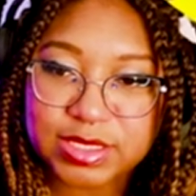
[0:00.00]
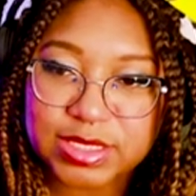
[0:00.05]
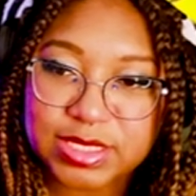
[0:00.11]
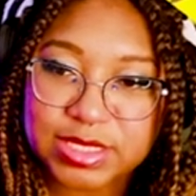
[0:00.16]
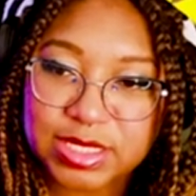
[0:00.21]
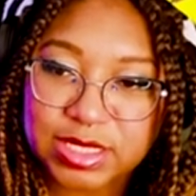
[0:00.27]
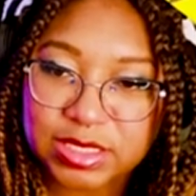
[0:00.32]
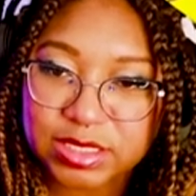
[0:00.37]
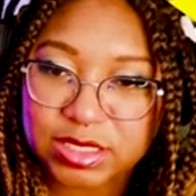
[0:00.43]

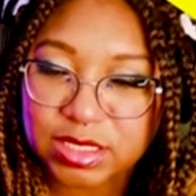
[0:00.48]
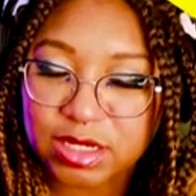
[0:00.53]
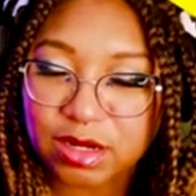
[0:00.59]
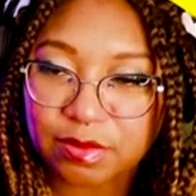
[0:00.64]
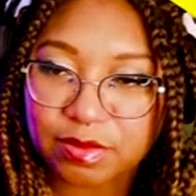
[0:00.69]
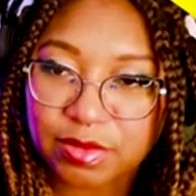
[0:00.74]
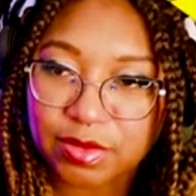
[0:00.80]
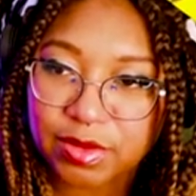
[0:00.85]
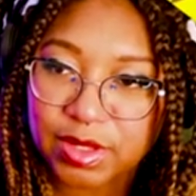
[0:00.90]
6
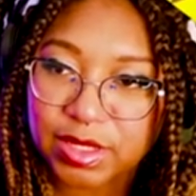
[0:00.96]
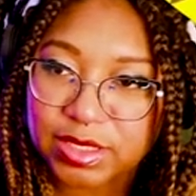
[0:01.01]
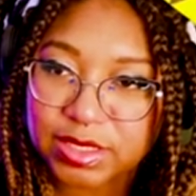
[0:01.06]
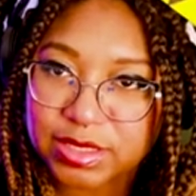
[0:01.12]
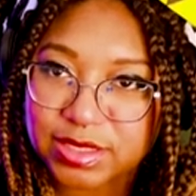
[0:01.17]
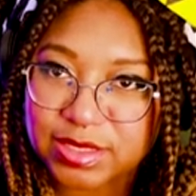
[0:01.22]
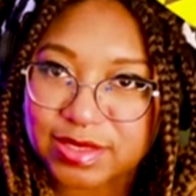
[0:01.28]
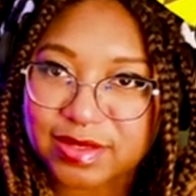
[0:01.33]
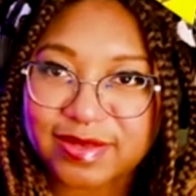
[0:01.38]
star
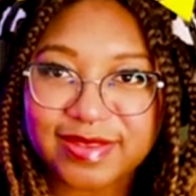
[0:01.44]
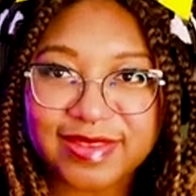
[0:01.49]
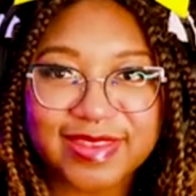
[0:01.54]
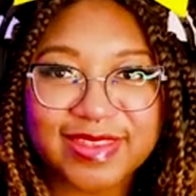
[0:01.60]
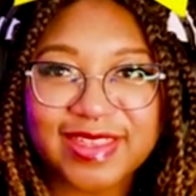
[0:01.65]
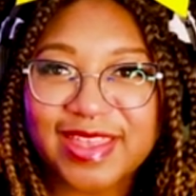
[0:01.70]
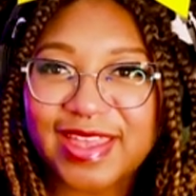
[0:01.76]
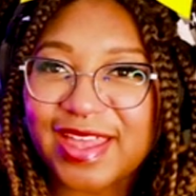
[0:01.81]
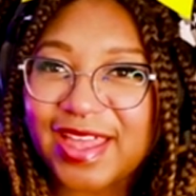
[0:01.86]
points.
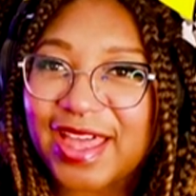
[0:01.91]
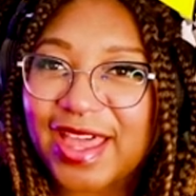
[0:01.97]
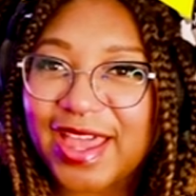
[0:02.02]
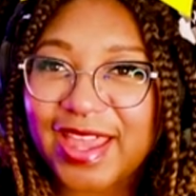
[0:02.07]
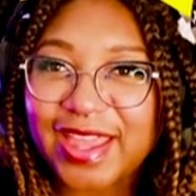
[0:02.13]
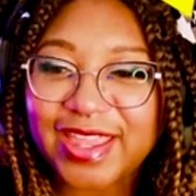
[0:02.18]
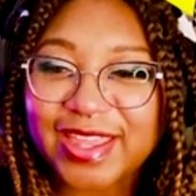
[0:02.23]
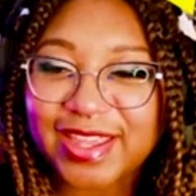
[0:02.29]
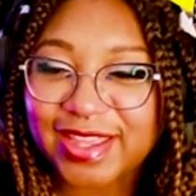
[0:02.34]

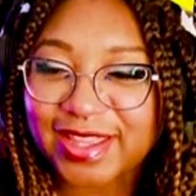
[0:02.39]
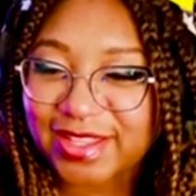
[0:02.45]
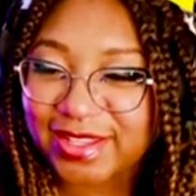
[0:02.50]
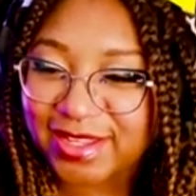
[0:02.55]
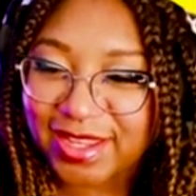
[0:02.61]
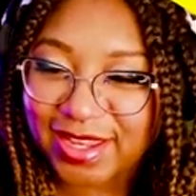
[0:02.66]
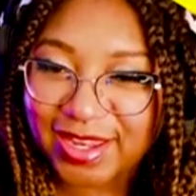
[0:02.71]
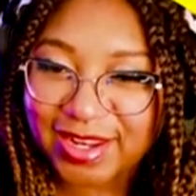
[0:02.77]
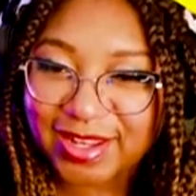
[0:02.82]
I ain't
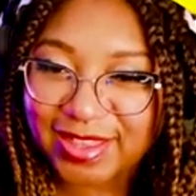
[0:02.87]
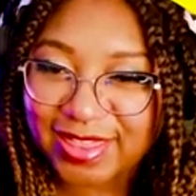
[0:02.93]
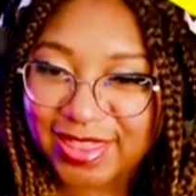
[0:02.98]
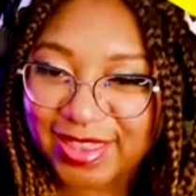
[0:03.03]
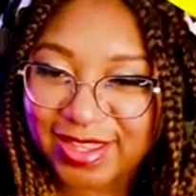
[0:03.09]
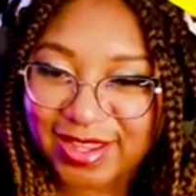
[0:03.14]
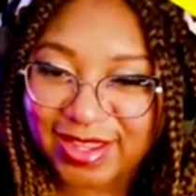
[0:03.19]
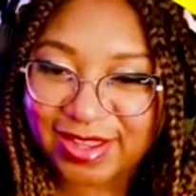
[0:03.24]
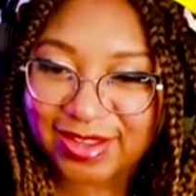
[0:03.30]
getting
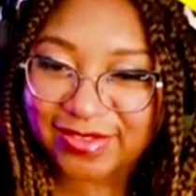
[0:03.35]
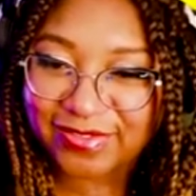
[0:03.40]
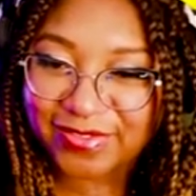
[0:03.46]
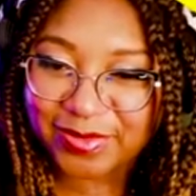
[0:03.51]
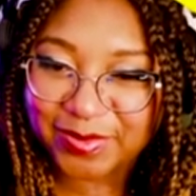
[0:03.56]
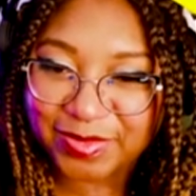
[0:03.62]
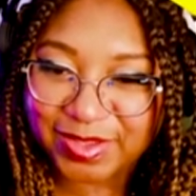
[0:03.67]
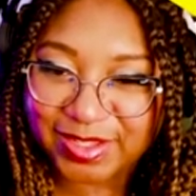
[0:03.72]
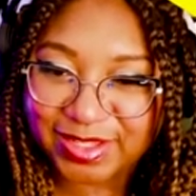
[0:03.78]
anything
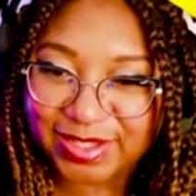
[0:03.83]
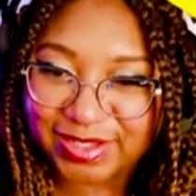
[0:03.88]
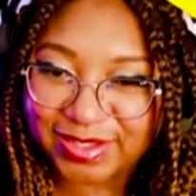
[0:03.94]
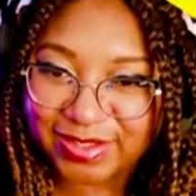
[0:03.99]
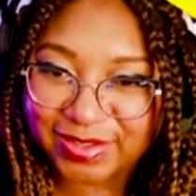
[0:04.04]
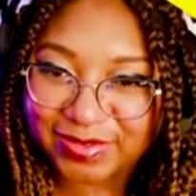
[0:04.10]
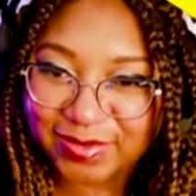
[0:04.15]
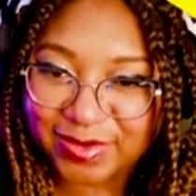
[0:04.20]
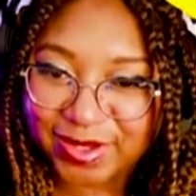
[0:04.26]
from
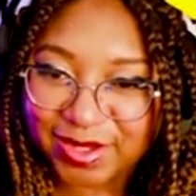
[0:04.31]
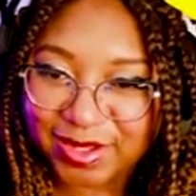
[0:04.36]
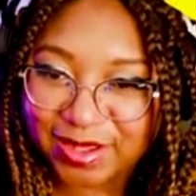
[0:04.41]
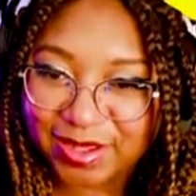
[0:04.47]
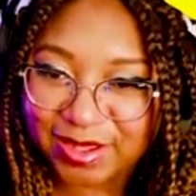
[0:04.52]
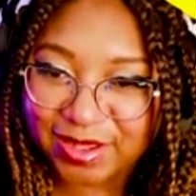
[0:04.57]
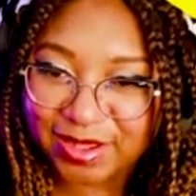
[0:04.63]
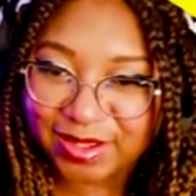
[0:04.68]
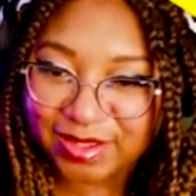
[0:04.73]
these. Oh my
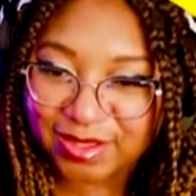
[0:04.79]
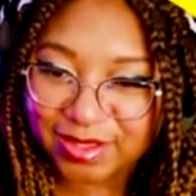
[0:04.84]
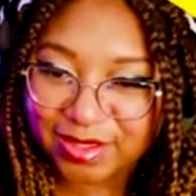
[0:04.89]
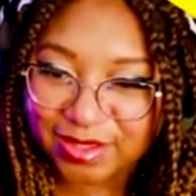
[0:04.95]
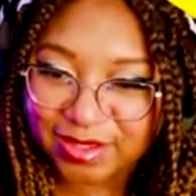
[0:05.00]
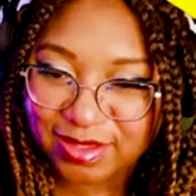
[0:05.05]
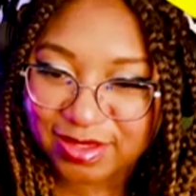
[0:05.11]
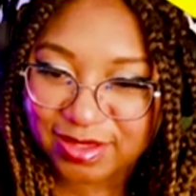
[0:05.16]
gosh.